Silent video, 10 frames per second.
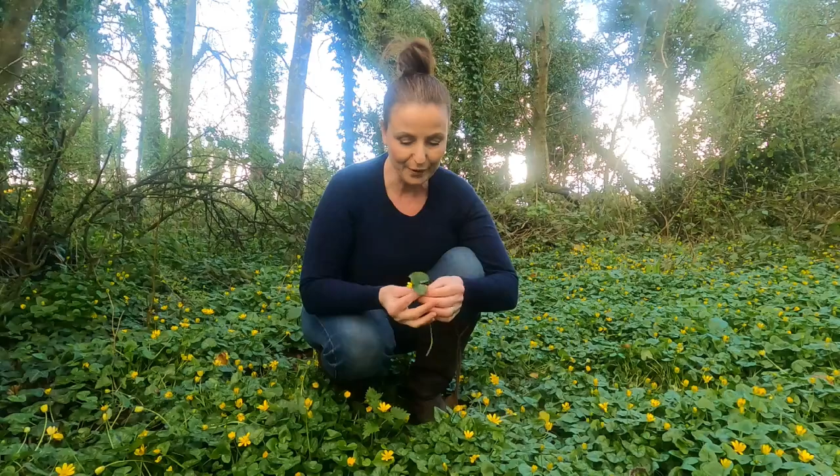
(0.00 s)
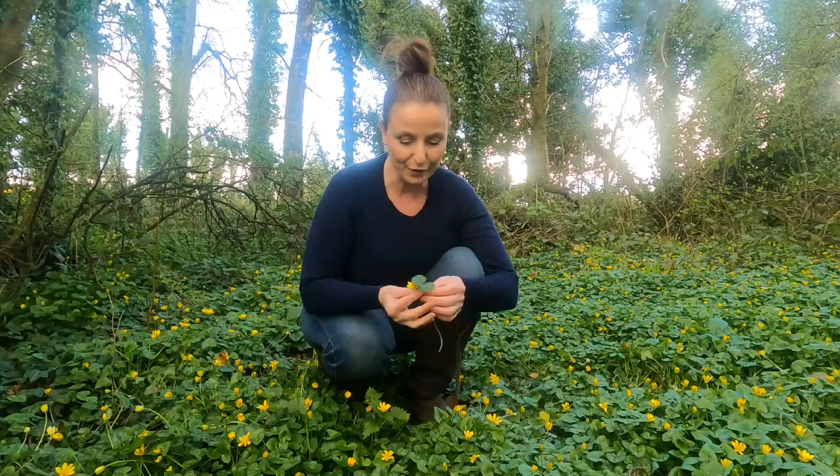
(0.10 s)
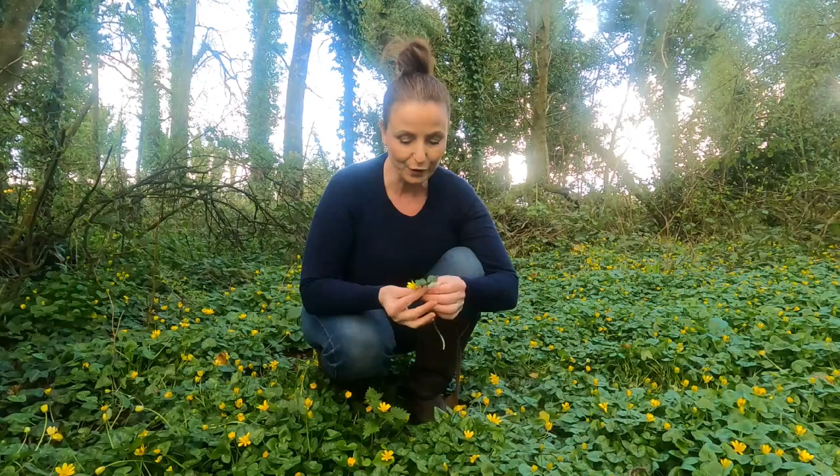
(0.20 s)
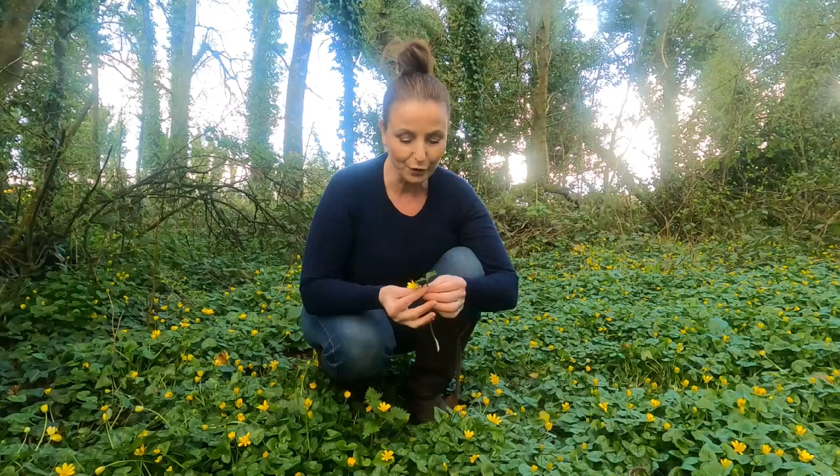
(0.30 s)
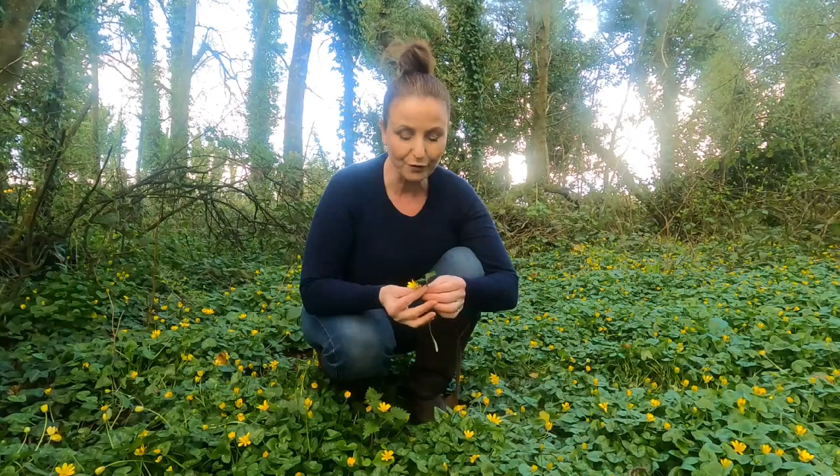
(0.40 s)

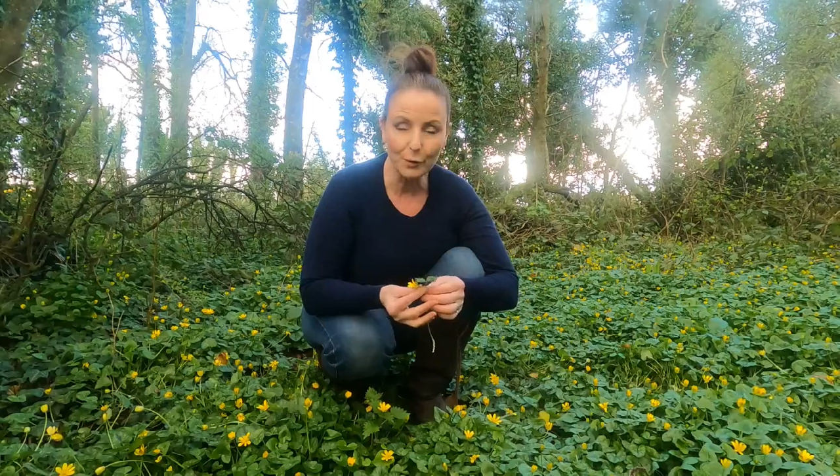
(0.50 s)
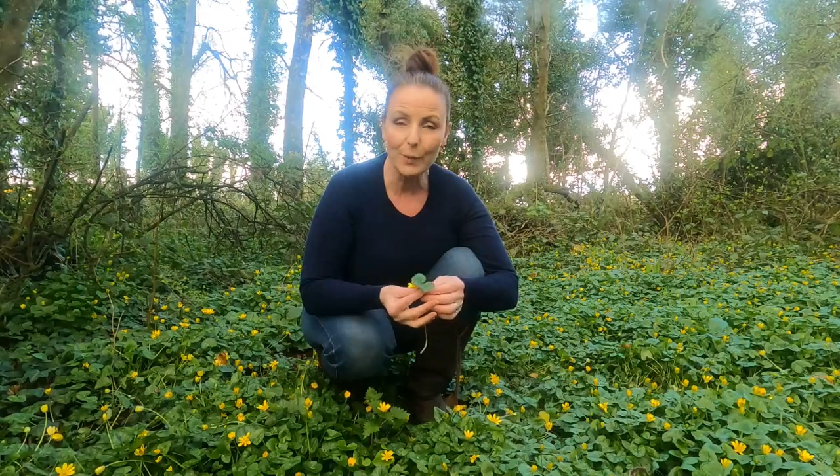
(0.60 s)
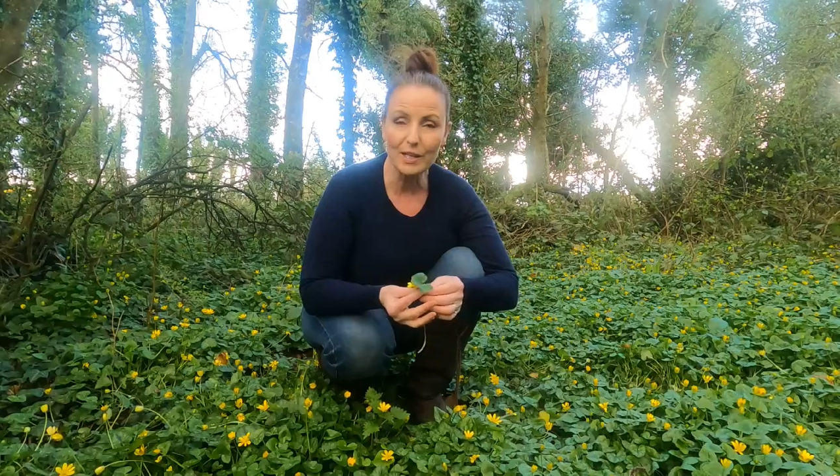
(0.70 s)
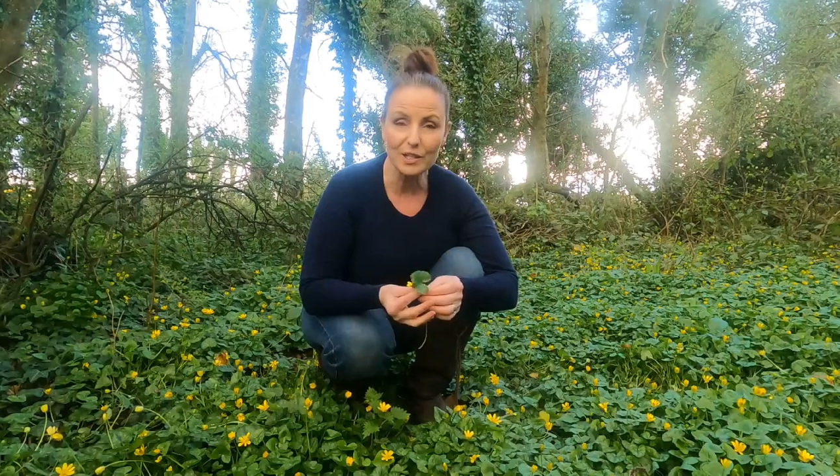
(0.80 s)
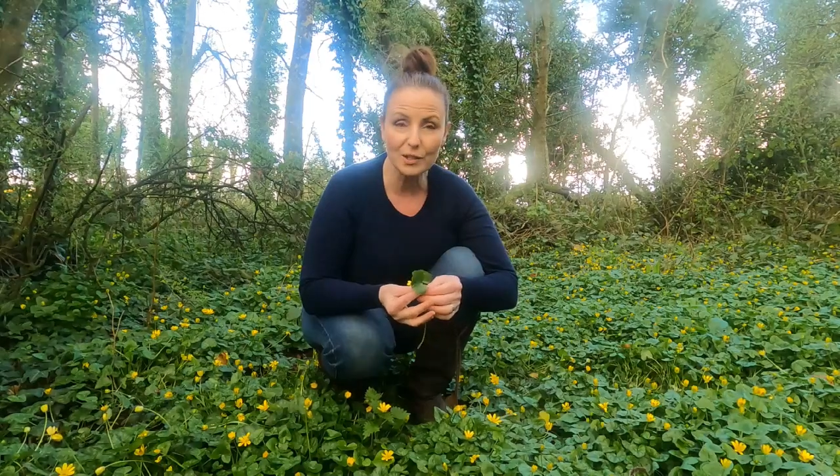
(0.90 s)
Another lovely
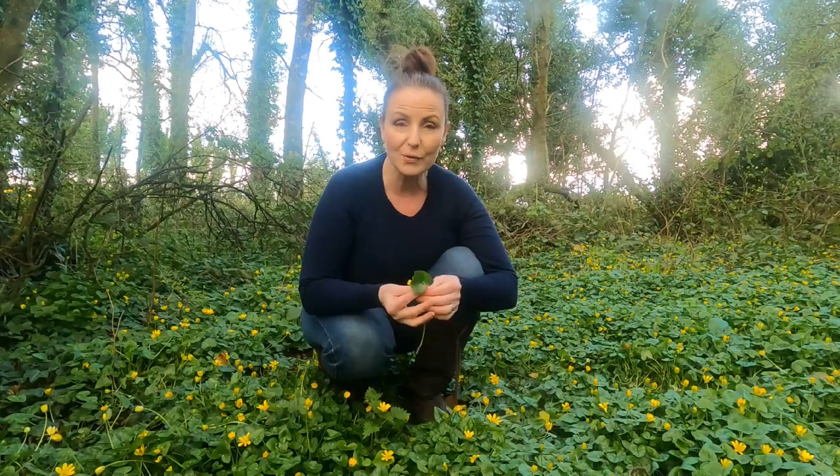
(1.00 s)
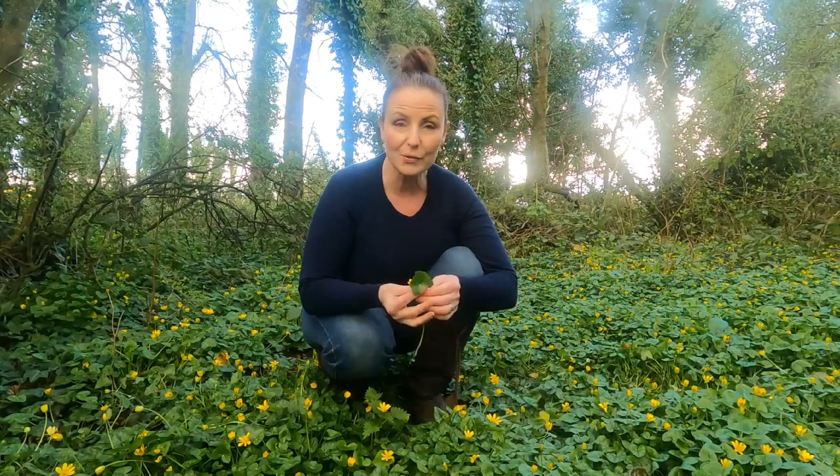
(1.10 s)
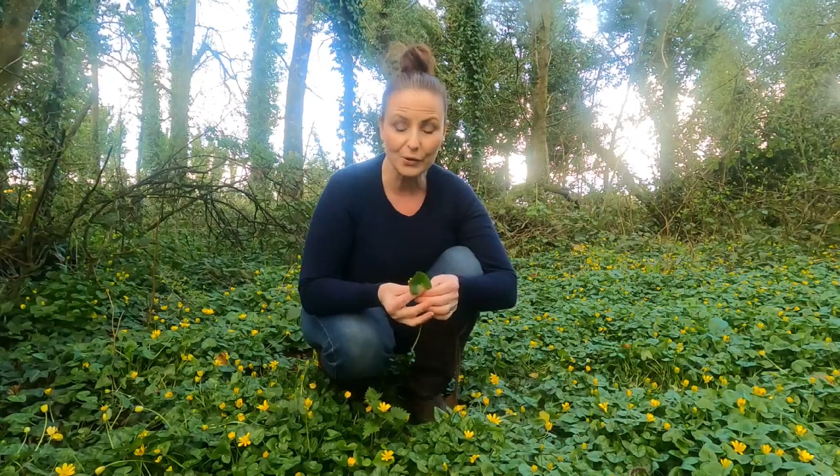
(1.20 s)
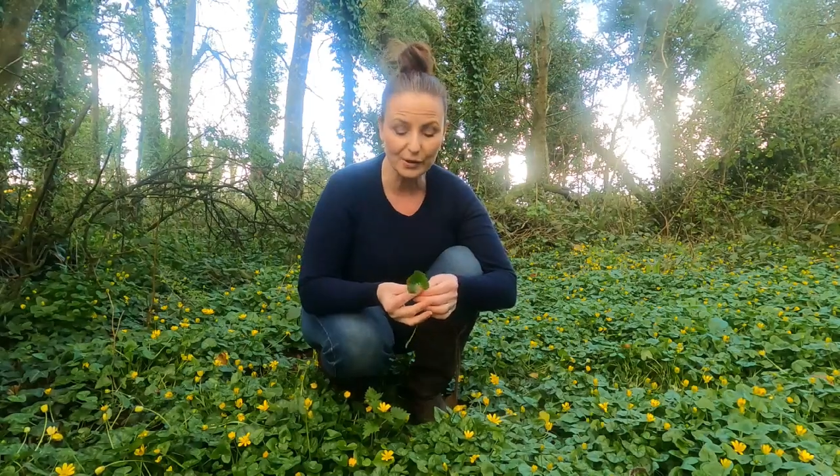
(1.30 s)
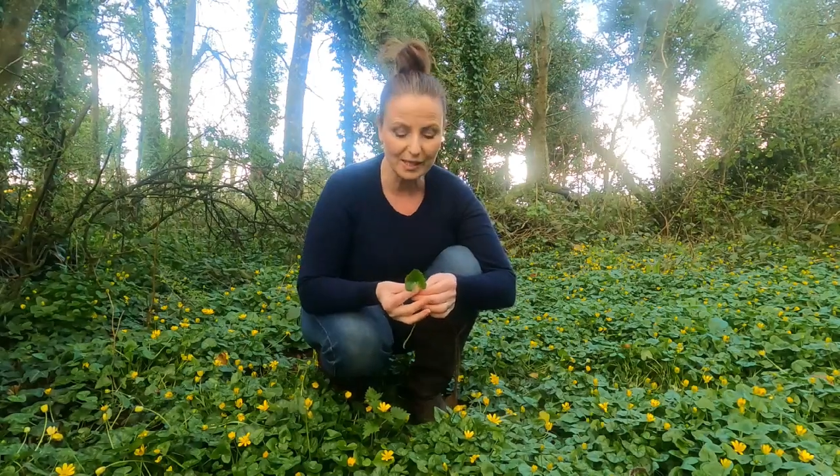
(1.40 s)
way to
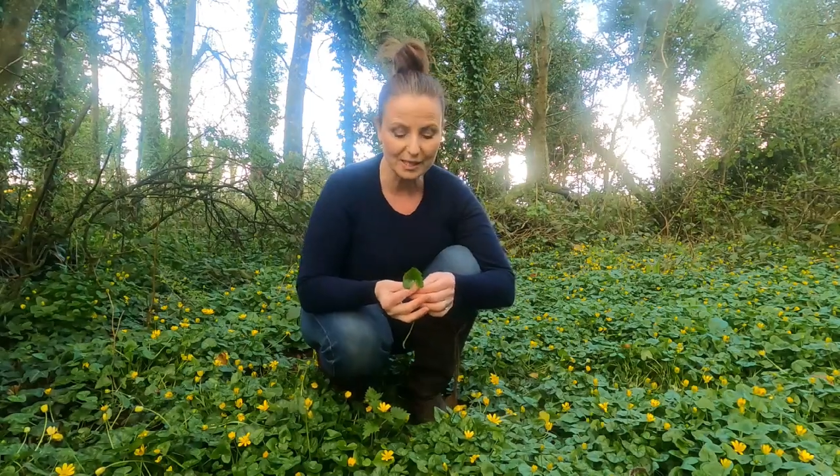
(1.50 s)
use her